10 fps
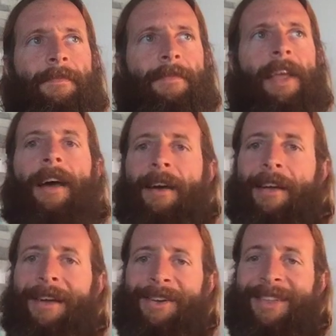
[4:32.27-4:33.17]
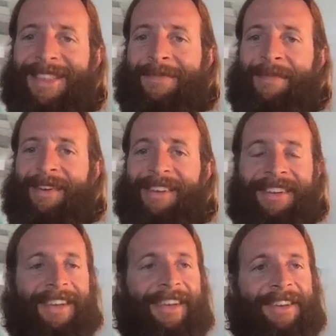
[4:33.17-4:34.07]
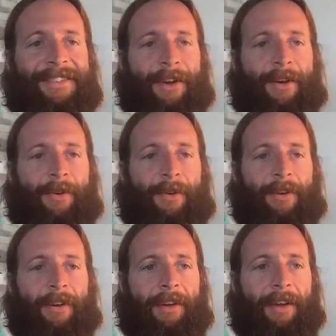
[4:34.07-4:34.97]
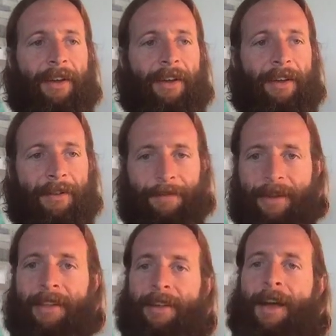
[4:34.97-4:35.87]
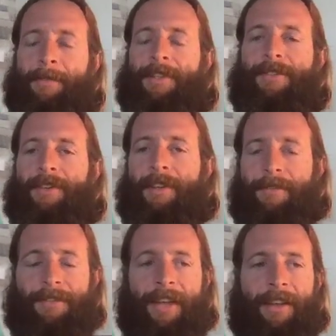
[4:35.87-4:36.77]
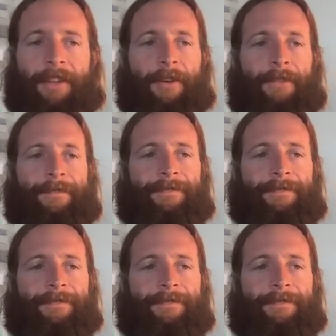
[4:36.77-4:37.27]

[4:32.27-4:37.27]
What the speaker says: yeah, I don't know, I think it'd be funny. So a funny competition of saying hello.